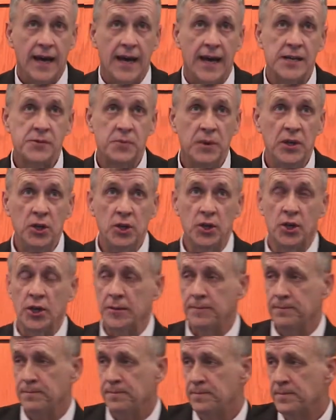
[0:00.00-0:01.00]
As we
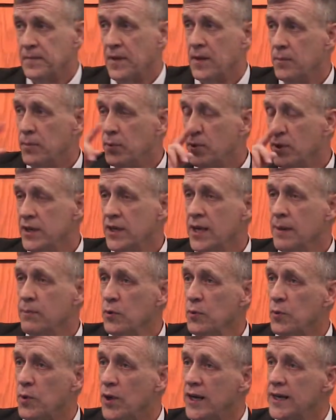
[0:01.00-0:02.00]
look, point
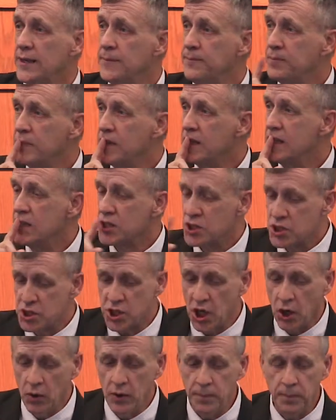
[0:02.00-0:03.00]
number one,
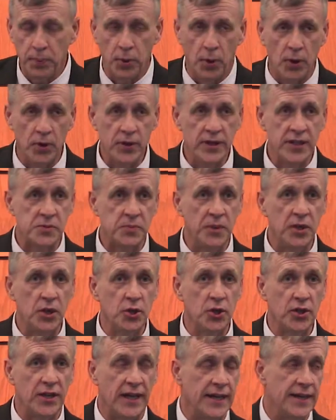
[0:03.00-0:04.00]
so important as we
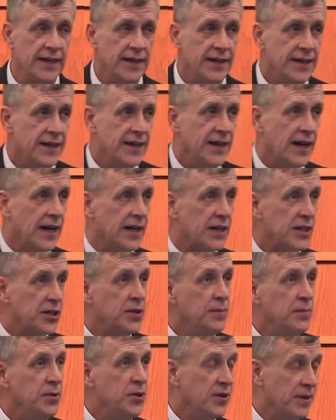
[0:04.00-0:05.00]
look at
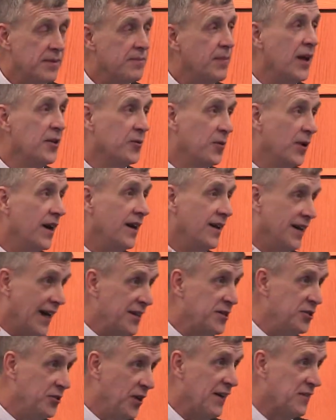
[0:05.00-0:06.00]
community. And by the way,
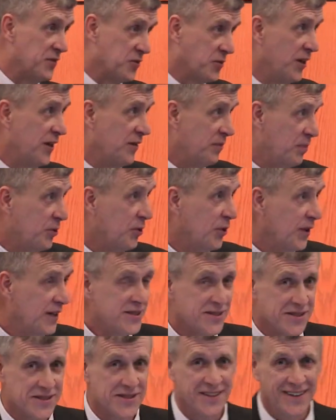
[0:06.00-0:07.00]
I do have 12
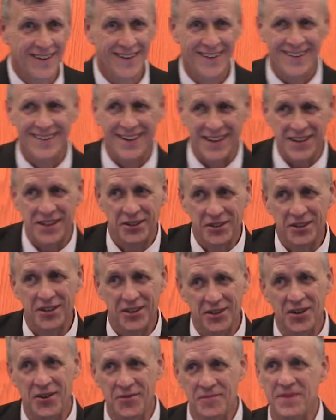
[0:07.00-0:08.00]
points.
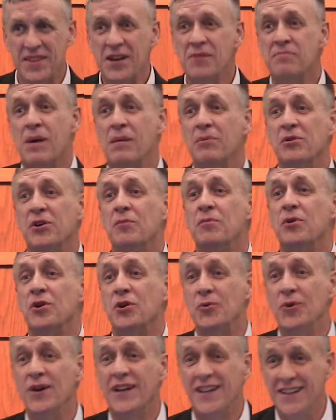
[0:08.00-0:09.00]
They'll probably go
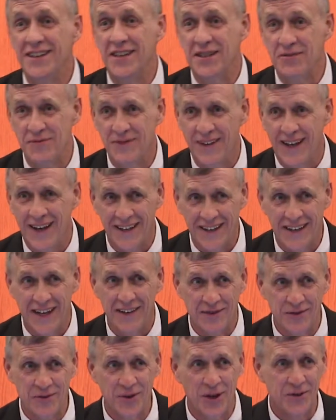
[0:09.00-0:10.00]
more quickly than
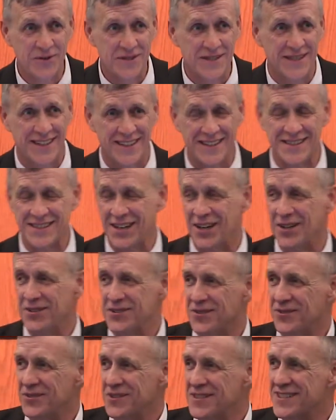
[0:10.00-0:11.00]
Kevin Rhodes did,
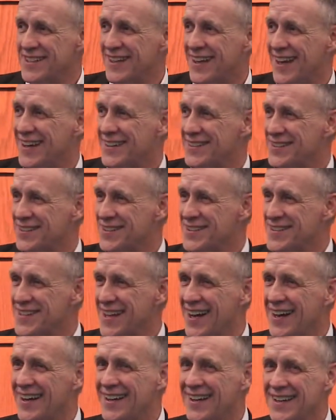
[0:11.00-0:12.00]
so we'll see how it turns
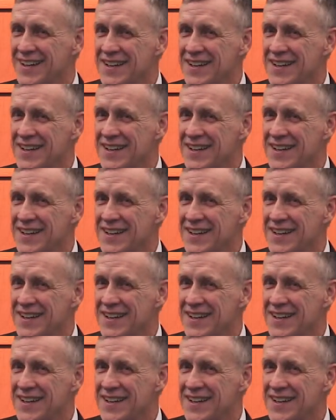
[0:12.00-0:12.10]
out.